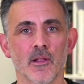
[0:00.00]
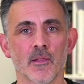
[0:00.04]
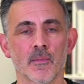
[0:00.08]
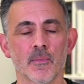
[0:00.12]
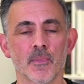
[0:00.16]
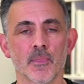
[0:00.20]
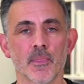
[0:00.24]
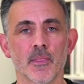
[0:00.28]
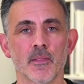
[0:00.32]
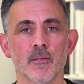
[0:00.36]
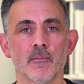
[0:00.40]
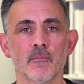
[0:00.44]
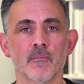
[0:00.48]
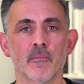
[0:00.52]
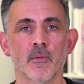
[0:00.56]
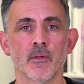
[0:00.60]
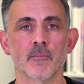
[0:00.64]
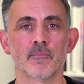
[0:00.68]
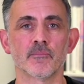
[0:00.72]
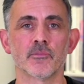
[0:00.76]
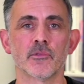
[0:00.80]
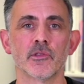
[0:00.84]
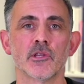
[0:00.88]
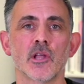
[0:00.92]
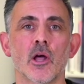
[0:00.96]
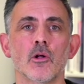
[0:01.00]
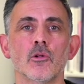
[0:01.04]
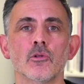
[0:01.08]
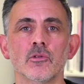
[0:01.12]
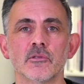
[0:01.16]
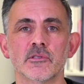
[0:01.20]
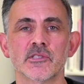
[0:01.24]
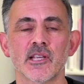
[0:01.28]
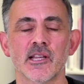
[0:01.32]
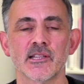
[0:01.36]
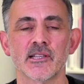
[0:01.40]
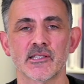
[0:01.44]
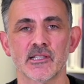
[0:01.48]
And
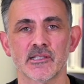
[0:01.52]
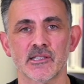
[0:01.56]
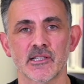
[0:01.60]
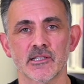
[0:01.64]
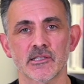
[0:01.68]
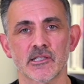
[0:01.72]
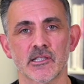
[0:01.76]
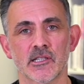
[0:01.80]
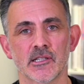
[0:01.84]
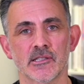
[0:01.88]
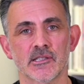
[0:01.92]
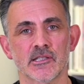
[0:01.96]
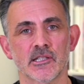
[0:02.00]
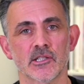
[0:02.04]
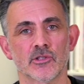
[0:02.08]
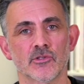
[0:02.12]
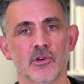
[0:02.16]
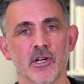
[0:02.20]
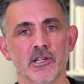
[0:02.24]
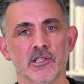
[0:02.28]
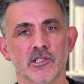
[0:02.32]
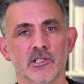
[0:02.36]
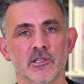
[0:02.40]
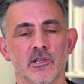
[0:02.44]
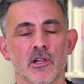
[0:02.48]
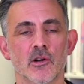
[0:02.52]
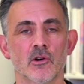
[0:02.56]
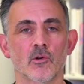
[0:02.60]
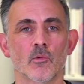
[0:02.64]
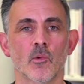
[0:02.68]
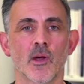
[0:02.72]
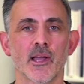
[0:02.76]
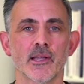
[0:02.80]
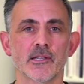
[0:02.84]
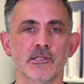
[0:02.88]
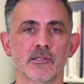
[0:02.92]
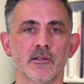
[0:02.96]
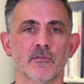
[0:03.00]
Noel takes this into consideration. There are
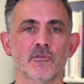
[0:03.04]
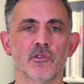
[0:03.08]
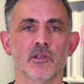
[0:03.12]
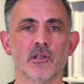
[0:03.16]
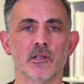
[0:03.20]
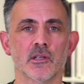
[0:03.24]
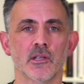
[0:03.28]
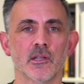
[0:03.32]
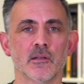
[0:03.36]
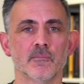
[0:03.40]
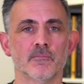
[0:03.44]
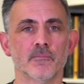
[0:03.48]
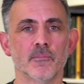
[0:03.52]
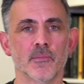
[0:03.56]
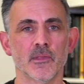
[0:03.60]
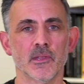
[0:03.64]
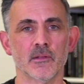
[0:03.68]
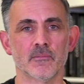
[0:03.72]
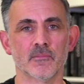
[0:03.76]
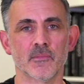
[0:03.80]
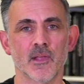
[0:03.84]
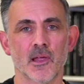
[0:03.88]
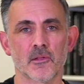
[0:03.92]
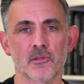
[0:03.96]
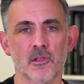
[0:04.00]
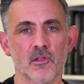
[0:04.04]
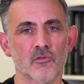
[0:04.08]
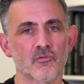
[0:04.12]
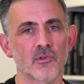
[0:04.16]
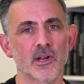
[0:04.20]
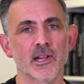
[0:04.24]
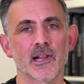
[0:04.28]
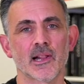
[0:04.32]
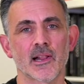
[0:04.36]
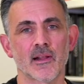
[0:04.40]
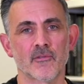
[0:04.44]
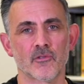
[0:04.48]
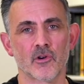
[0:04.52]
ways of, he has this
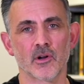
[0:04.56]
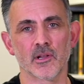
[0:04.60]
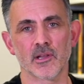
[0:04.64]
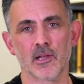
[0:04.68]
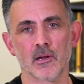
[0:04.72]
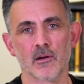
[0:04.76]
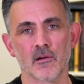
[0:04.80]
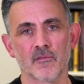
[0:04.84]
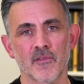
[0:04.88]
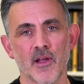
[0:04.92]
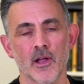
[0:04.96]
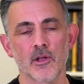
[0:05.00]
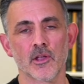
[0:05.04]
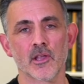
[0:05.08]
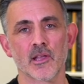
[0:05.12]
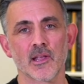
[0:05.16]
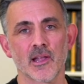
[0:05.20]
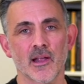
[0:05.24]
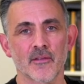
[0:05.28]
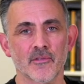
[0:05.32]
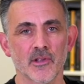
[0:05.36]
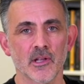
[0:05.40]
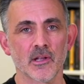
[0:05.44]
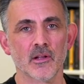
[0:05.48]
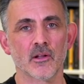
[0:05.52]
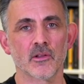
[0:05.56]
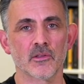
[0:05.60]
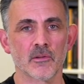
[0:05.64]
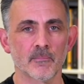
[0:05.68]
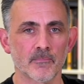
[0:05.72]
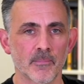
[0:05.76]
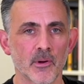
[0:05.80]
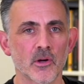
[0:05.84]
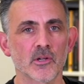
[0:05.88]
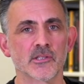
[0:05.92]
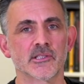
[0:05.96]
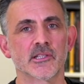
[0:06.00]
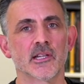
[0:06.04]
really clever idea of how you can have it on the
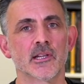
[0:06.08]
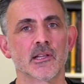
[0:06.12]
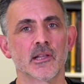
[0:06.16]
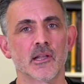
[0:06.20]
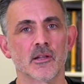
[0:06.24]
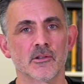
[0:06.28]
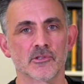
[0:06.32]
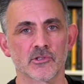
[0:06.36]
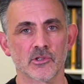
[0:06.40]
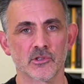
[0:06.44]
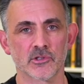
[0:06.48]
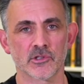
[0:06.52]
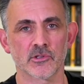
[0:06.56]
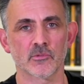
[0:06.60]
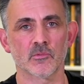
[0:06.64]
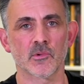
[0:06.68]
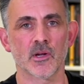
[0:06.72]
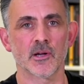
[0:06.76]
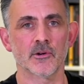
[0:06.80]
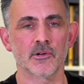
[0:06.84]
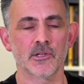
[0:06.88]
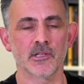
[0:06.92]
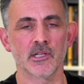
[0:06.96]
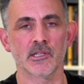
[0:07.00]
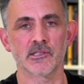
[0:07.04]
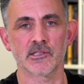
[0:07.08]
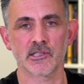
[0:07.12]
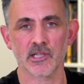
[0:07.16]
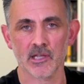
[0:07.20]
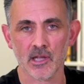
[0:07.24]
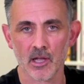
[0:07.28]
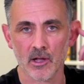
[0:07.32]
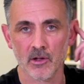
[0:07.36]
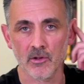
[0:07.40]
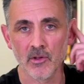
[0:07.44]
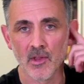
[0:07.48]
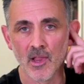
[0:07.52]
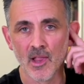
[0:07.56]
box and it goes on to where it needs to
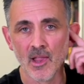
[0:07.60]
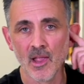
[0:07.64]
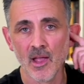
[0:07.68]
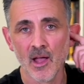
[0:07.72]
go.